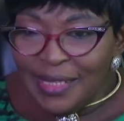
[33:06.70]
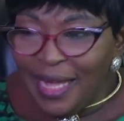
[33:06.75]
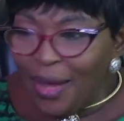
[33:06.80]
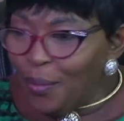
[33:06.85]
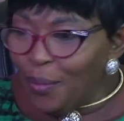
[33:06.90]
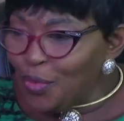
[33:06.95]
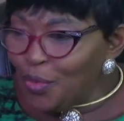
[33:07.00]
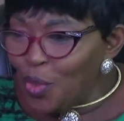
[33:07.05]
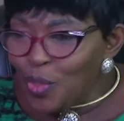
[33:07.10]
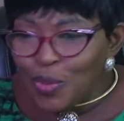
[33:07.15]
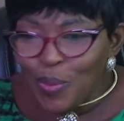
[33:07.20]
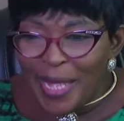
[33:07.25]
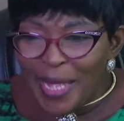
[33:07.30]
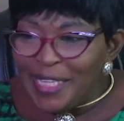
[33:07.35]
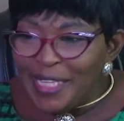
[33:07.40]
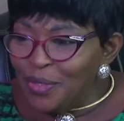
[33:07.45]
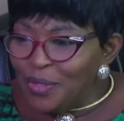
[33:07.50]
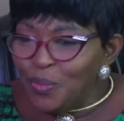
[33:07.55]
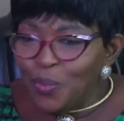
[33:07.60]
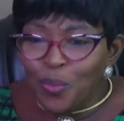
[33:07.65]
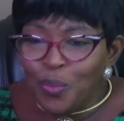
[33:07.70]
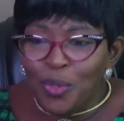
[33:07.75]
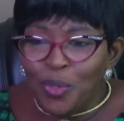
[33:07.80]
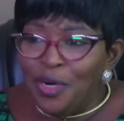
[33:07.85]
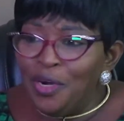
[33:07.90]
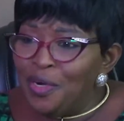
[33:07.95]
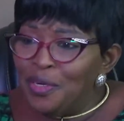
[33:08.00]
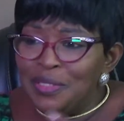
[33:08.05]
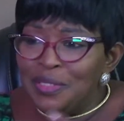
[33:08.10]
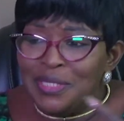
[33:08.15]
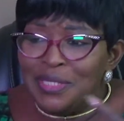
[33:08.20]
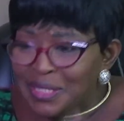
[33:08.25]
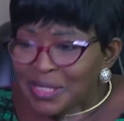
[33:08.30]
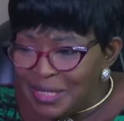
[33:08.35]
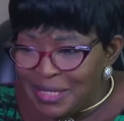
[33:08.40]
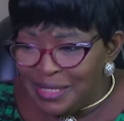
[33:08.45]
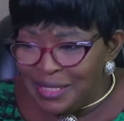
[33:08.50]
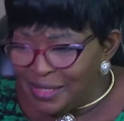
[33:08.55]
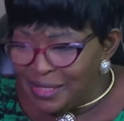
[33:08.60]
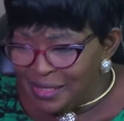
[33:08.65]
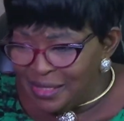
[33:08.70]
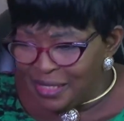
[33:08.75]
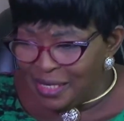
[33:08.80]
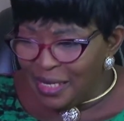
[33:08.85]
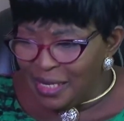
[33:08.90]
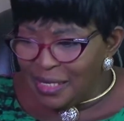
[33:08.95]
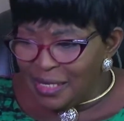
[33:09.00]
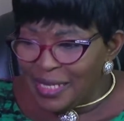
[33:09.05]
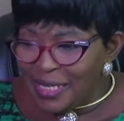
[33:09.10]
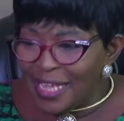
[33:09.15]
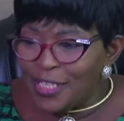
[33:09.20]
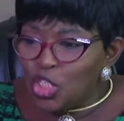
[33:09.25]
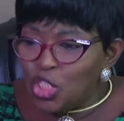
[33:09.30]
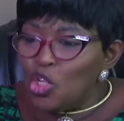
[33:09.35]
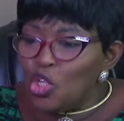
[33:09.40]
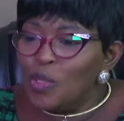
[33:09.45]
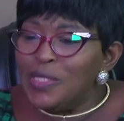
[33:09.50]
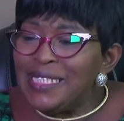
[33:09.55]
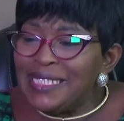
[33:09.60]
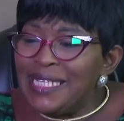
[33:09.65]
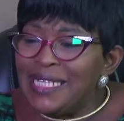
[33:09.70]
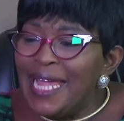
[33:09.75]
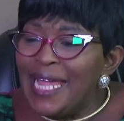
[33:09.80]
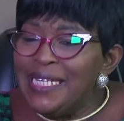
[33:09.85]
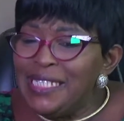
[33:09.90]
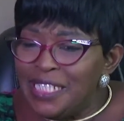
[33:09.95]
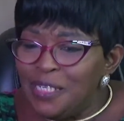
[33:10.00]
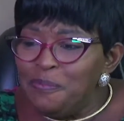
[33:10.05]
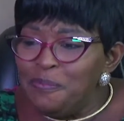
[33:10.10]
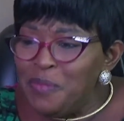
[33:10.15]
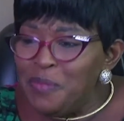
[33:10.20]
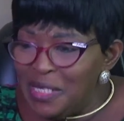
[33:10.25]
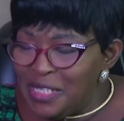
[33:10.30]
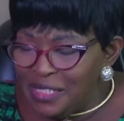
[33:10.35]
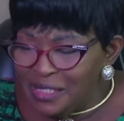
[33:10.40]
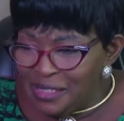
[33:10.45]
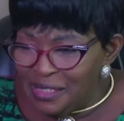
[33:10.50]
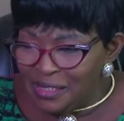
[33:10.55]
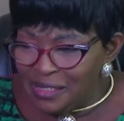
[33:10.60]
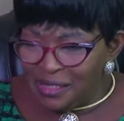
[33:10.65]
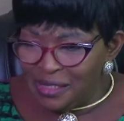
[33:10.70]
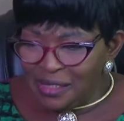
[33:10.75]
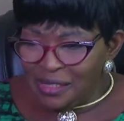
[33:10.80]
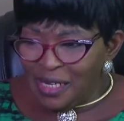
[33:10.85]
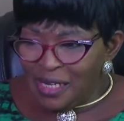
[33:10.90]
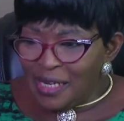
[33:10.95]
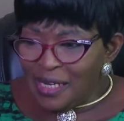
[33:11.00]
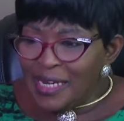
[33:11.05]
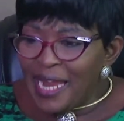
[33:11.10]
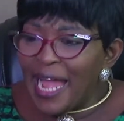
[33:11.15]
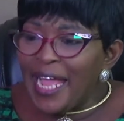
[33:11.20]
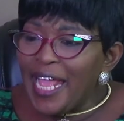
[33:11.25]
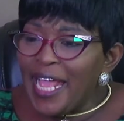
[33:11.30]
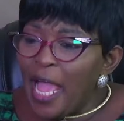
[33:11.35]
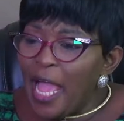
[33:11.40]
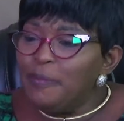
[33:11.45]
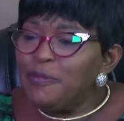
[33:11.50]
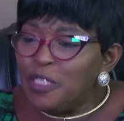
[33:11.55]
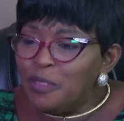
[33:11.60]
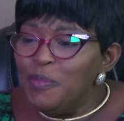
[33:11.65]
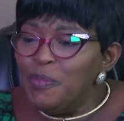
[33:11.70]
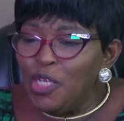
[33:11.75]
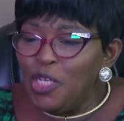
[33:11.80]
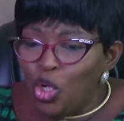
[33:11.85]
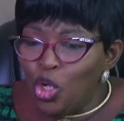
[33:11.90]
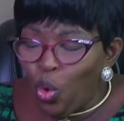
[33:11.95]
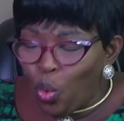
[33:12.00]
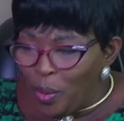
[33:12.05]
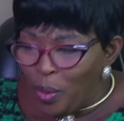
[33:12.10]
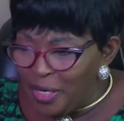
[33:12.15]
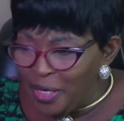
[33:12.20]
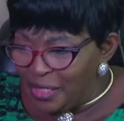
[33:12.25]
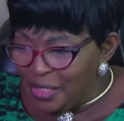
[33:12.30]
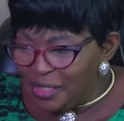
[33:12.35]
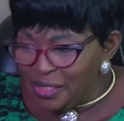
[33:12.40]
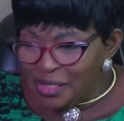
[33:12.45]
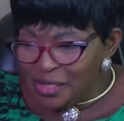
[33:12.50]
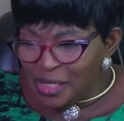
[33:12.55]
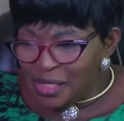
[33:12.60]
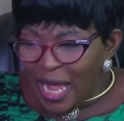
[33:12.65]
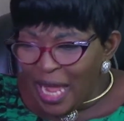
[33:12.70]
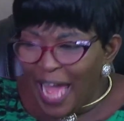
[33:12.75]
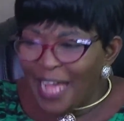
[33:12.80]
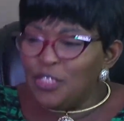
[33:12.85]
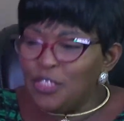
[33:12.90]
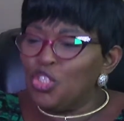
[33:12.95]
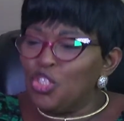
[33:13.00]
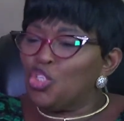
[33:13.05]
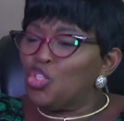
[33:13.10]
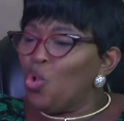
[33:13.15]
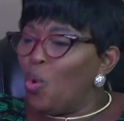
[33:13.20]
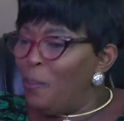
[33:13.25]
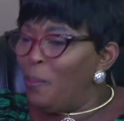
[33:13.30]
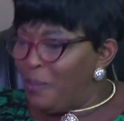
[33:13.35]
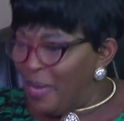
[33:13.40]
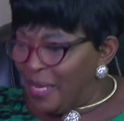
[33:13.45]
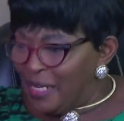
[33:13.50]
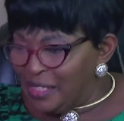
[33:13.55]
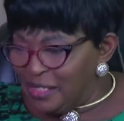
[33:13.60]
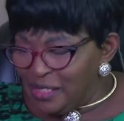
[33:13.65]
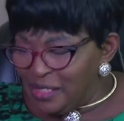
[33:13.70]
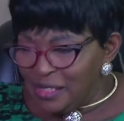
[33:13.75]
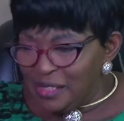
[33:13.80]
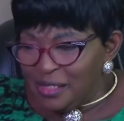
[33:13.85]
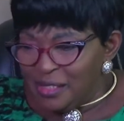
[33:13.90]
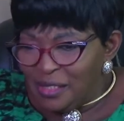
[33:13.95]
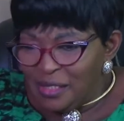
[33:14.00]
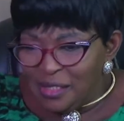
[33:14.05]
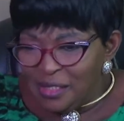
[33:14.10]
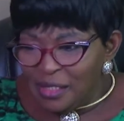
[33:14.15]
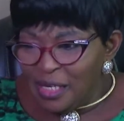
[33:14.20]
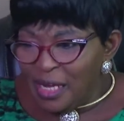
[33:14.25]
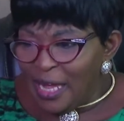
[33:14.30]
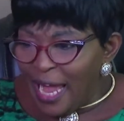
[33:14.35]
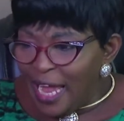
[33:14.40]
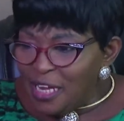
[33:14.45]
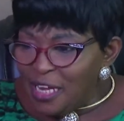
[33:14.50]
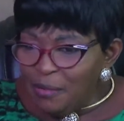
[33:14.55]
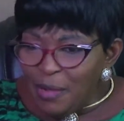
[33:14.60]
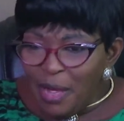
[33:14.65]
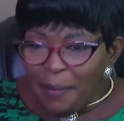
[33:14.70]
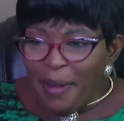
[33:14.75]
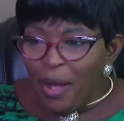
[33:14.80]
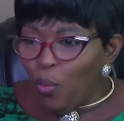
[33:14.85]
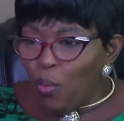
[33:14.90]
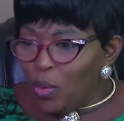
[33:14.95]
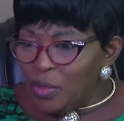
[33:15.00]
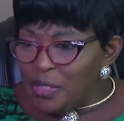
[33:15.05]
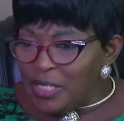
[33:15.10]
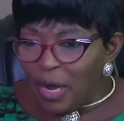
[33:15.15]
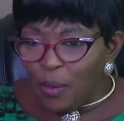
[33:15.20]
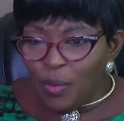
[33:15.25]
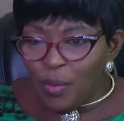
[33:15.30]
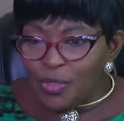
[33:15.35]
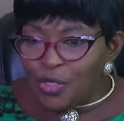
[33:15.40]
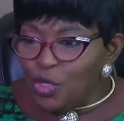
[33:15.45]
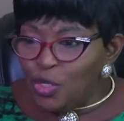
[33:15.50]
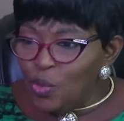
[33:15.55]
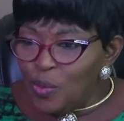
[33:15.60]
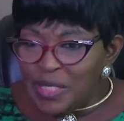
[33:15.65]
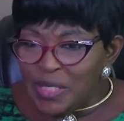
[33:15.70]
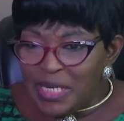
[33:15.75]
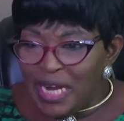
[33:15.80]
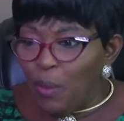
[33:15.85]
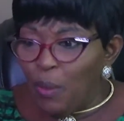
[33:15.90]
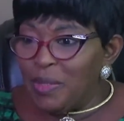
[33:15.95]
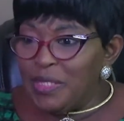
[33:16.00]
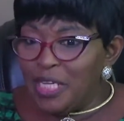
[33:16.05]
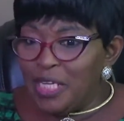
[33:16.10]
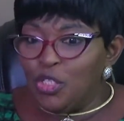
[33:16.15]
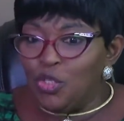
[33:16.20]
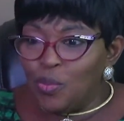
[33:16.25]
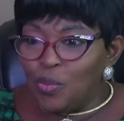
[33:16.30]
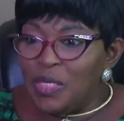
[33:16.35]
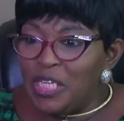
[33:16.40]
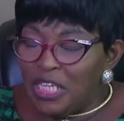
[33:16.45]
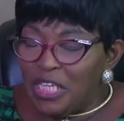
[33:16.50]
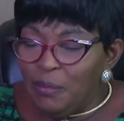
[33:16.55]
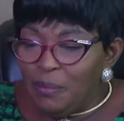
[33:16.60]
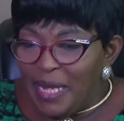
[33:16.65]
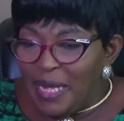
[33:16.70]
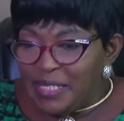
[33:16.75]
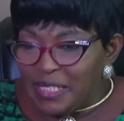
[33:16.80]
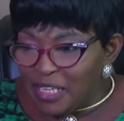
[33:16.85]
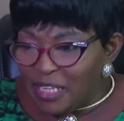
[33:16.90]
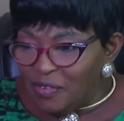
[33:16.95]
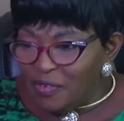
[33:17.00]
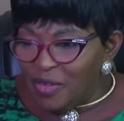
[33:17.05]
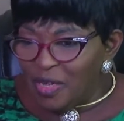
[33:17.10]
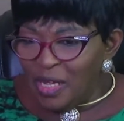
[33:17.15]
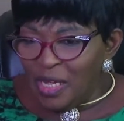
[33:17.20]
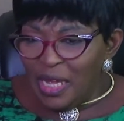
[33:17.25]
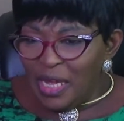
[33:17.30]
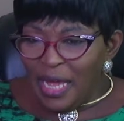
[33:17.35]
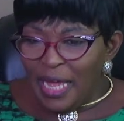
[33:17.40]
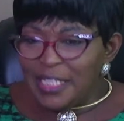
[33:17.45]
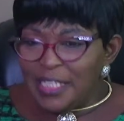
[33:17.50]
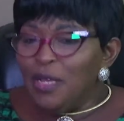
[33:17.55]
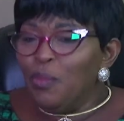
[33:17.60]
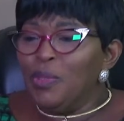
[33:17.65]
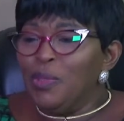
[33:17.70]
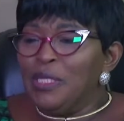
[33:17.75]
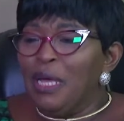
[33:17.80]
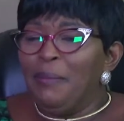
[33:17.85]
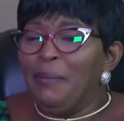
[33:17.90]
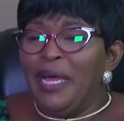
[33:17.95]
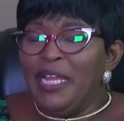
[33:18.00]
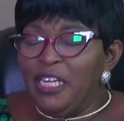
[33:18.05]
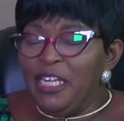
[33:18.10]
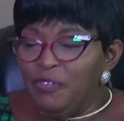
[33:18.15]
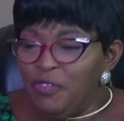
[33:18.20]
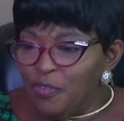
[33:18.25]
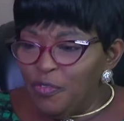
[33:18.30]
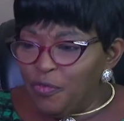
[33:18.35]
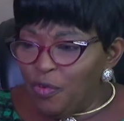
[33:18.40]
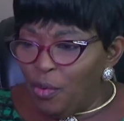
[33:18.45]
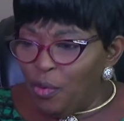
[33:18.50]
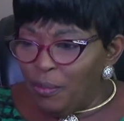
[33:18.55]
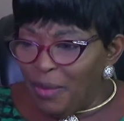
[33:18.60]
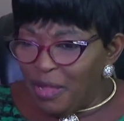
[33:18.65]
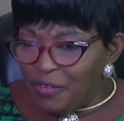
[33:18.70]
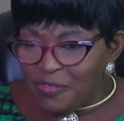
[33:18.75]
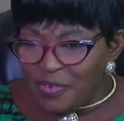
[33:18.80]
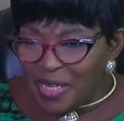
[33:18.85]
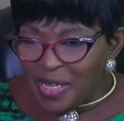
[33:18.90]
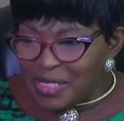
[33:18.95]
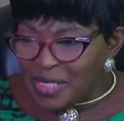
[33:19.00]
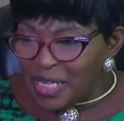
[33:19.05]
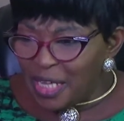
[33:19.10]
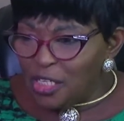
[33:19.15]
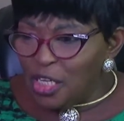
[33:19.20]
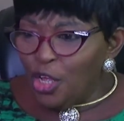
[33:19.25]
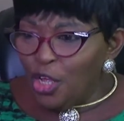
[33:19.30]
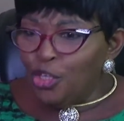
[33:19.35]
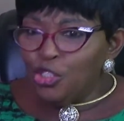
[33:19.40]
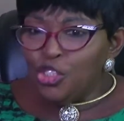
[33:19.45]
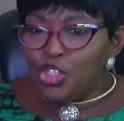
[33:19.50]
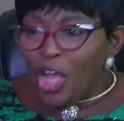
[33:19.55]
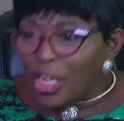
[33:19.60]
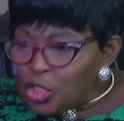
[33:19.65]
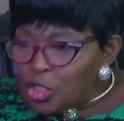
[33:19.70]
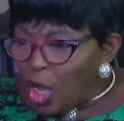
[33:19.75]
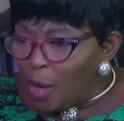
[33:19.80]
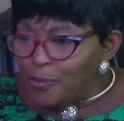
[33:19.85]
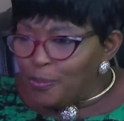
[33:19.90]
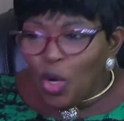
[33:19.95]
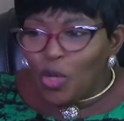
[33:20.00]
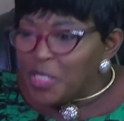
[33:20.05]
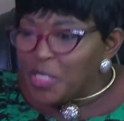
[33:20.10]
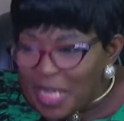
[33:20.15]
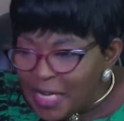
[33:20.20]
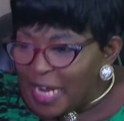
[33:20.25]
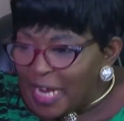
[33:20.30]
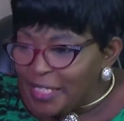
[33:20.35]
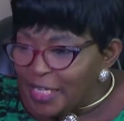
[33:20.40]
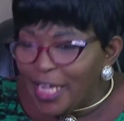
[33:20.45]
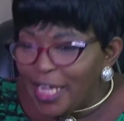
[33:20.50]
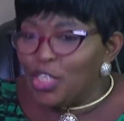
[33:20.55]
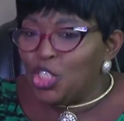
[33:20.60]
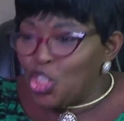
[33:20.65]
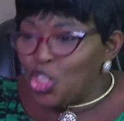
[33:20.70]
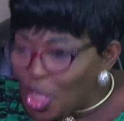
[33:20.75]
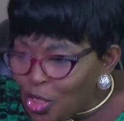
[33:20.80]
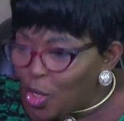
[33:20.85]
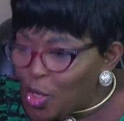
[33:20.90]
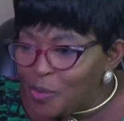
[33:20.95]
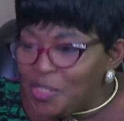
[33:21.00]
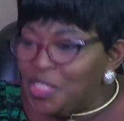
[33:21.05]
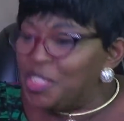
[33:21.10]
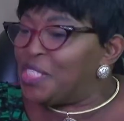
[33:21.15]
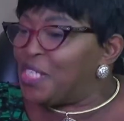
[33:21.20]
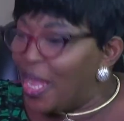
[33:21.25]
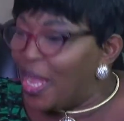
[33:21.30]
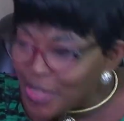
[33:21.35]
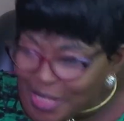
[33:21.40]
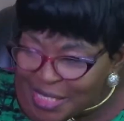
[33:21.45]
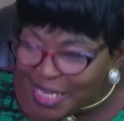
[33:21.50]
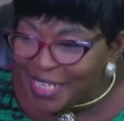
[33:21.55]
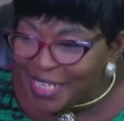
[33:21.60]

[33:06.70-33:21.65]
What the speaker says: Those were the words that sustained me, that kept me going, and so many. I remember one day I was losing, I wanted to kill myself. I said, what am I living for? My friend said, shut up, don't say that again, shut up. She shouted